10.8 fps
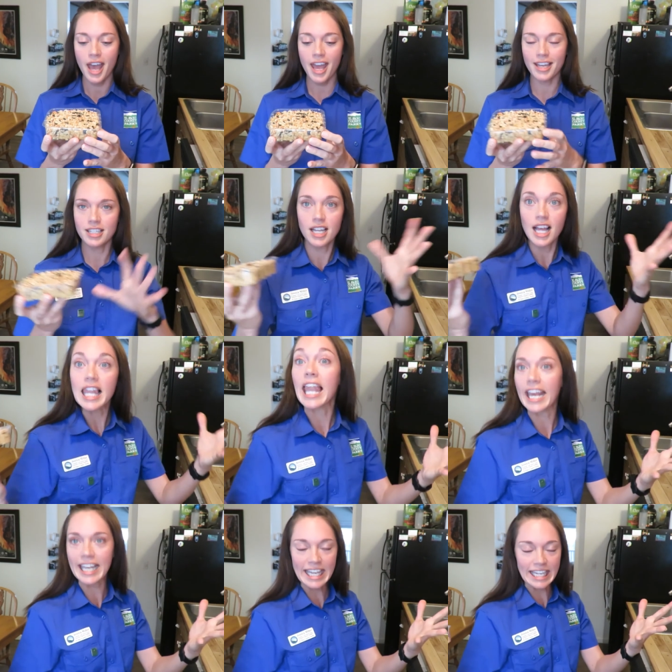And
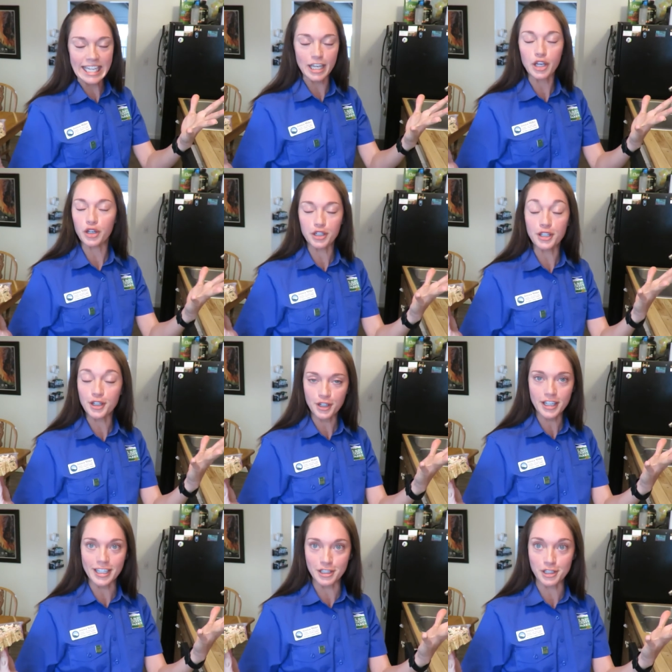like any good
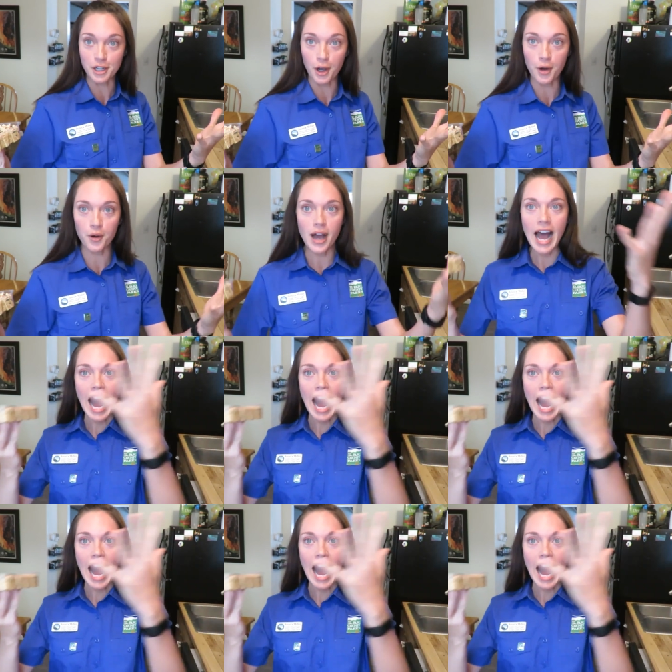cooking show,